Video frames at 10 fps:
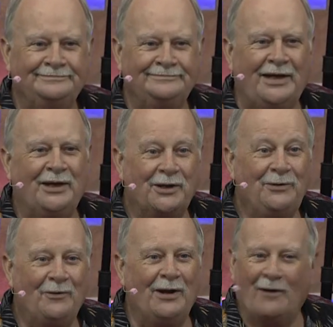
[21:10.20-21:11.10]
in a
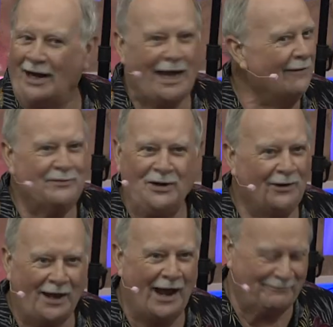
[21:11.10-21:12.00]
good way, right off of
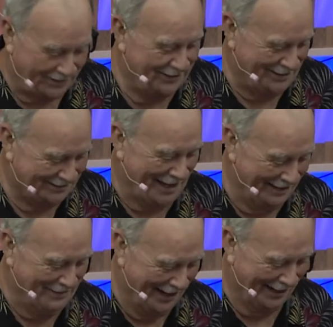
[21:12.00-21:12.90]
your life. Can you say
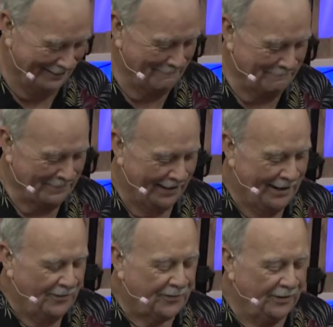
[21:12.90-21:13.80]
amen?
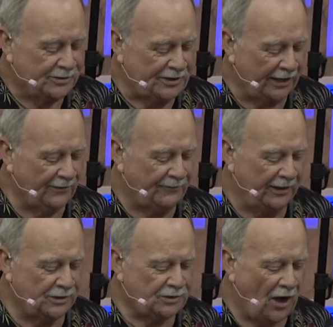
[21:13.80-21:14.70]
The second
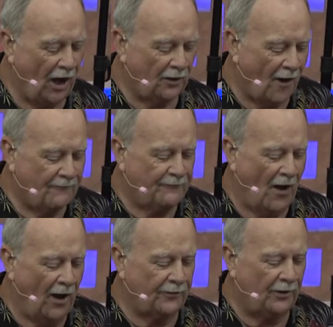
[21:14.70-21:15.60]
thing is God our
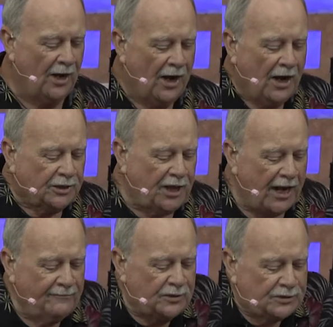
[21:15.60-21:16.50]
Father
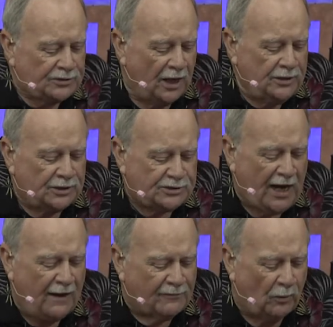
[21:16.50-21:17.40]
gave his son to
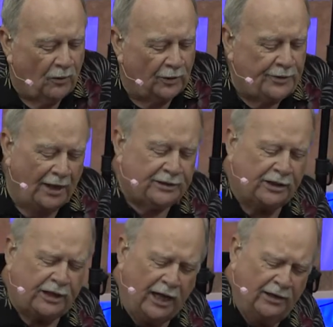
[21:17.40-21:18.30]
save the world, not to
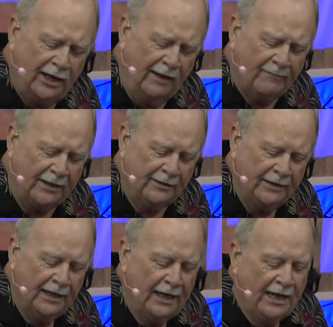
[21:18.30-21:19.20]
condemn it.
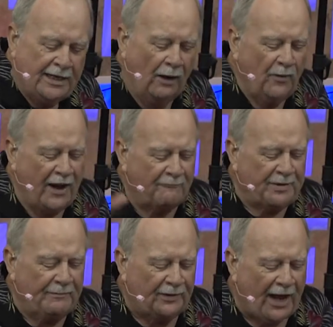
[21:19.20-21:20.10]
Yet we have
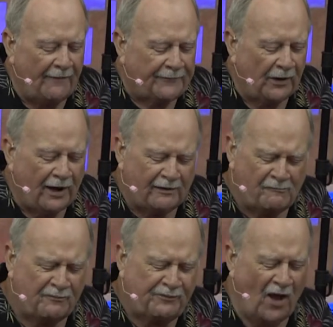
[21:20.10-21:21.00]
people out there
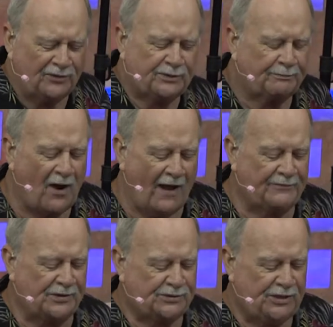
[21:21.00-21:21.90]
having false
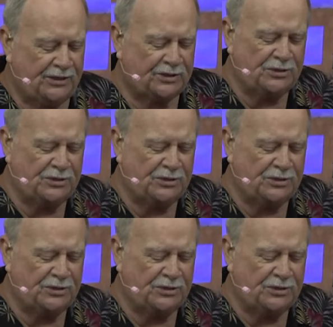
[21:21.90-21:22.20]
prophecies and